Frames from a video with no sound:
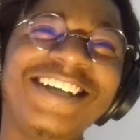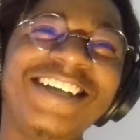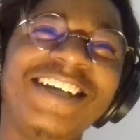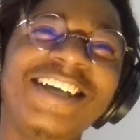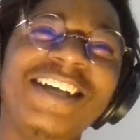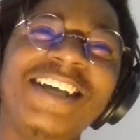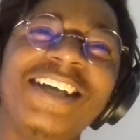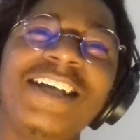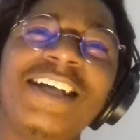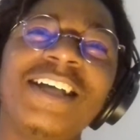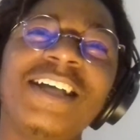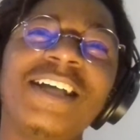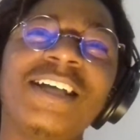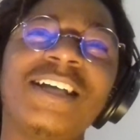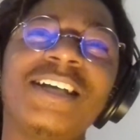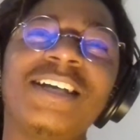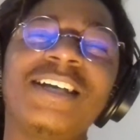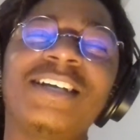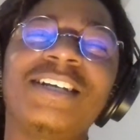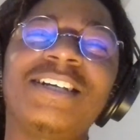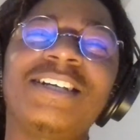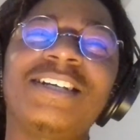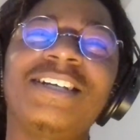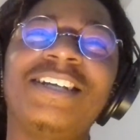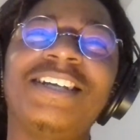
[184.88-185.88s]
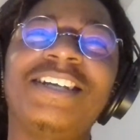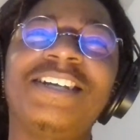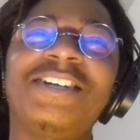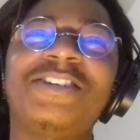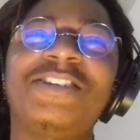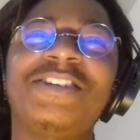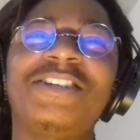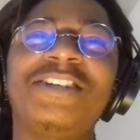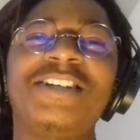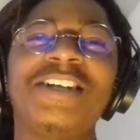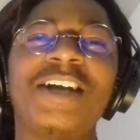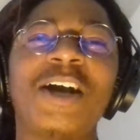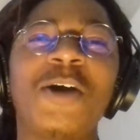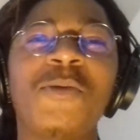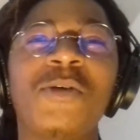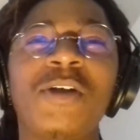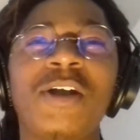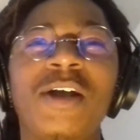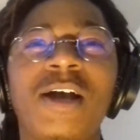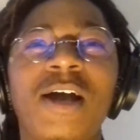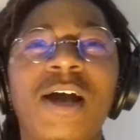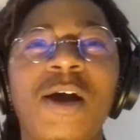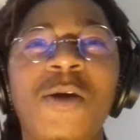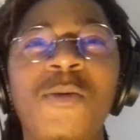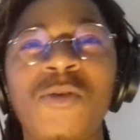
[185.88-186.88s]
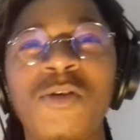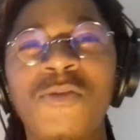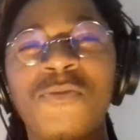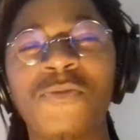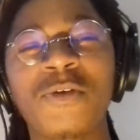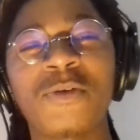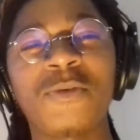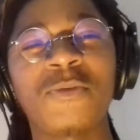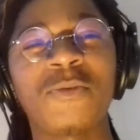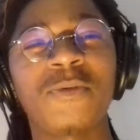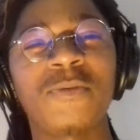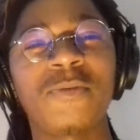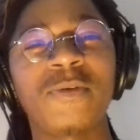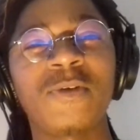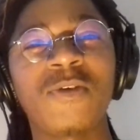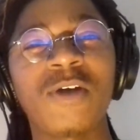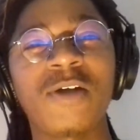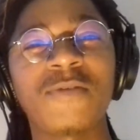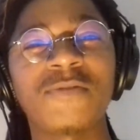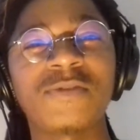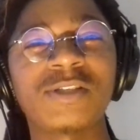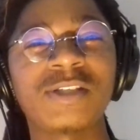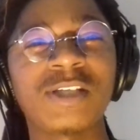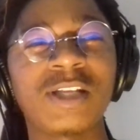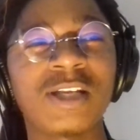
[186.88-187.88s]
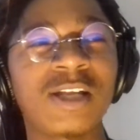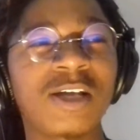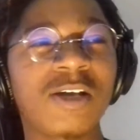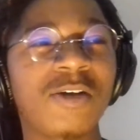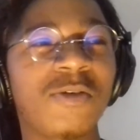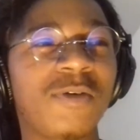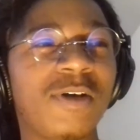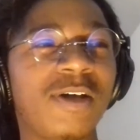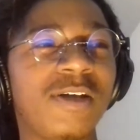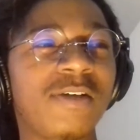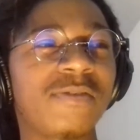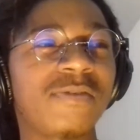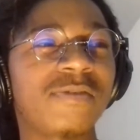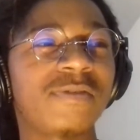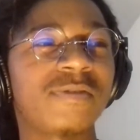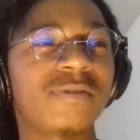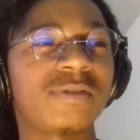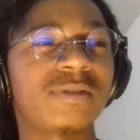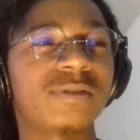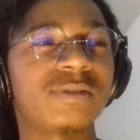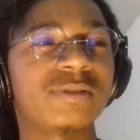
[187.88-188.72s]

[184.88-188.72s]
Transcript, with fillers: I don't know. I wanna. I want to we, we gonna ever see a nigga wife.